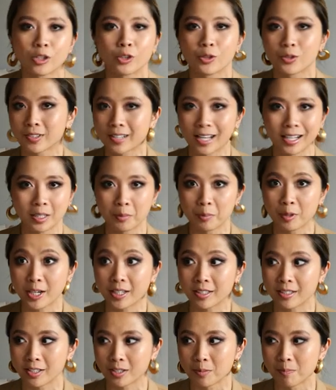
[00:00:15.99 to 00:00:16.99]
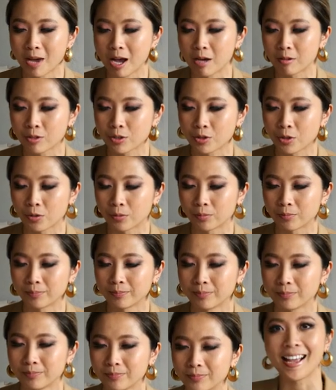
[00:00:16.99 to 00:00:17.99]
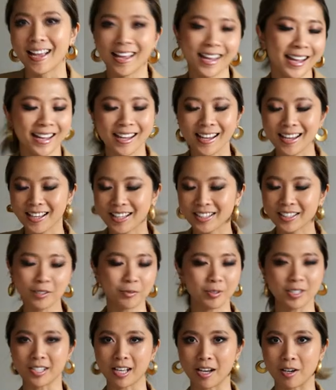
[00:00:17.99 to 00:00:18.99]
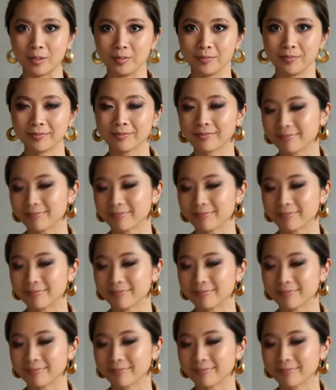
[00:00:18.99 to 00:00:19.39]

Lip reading: to celebrate this milestone. And the result.